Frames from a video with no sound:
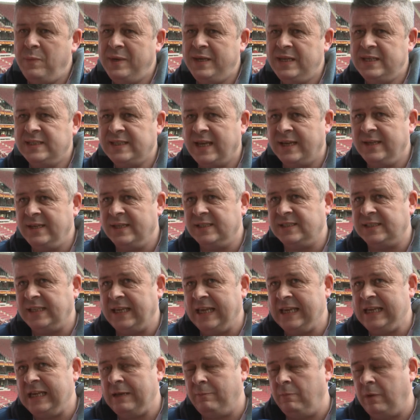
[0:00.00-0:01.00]
we designed the
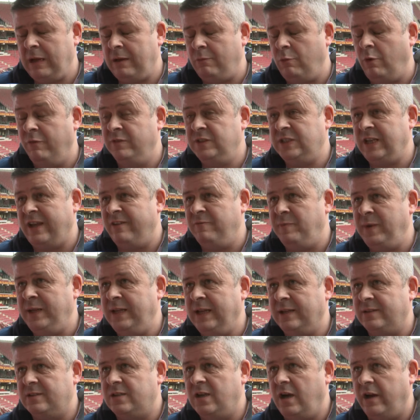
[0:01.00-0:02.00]
stadium, obviously I've
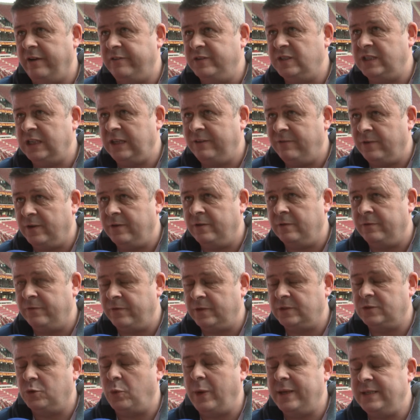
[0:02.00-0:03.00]
been at Cardiff City for
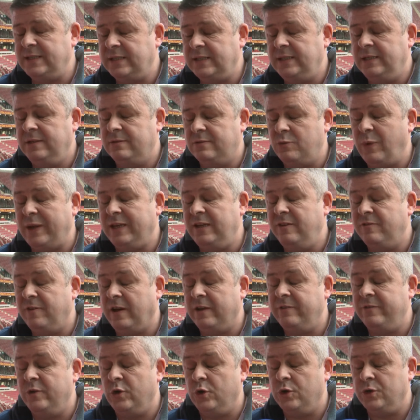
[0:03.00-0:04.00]

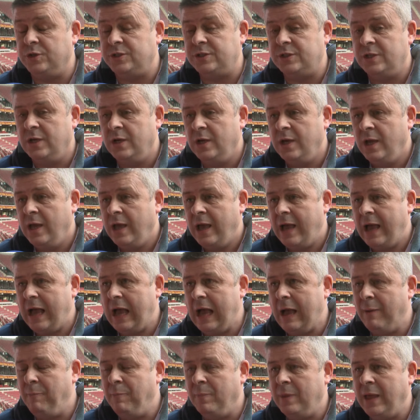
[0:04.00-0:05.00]
25 years,
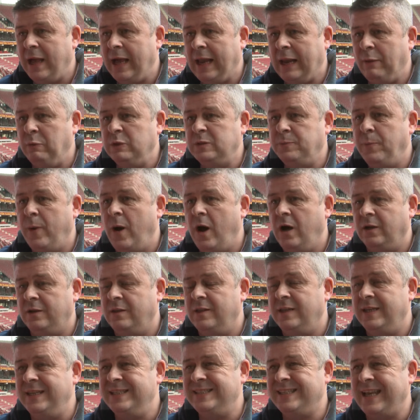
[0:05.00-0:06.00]
and I was part of
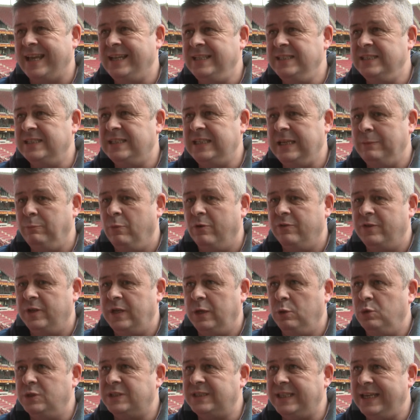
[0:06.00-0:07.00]
the design team of the
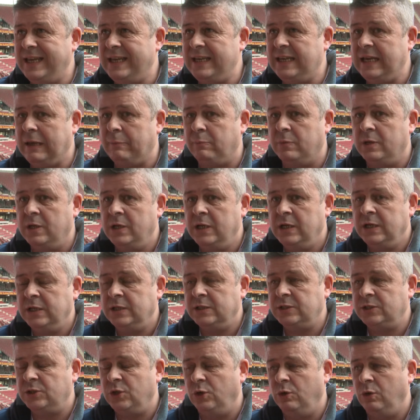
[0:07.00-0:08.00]
new stadium.
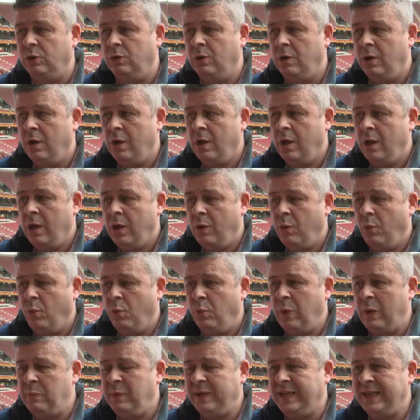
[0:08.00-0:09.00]
So
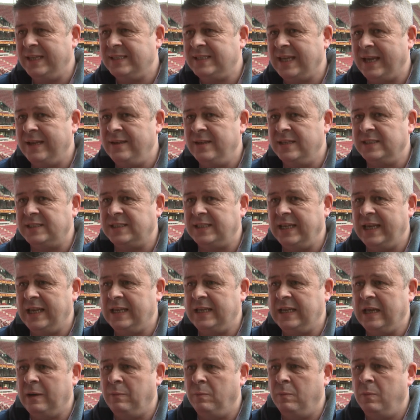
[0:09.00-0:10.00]
when we designed the
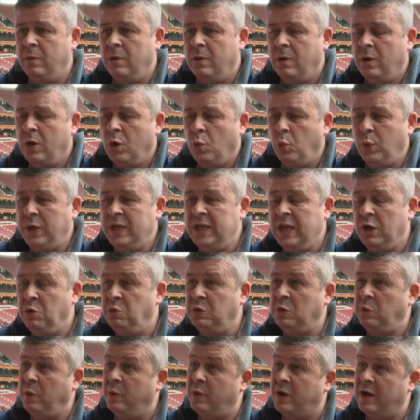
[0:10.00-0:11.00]
stadium, we knew
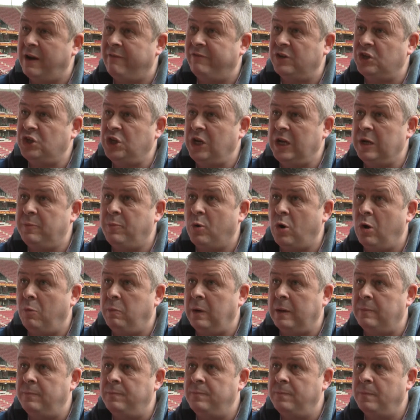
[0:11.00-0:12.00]
that we were going to have a shade
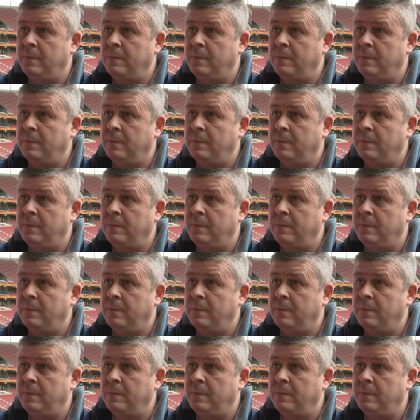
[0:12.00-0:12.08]
problem.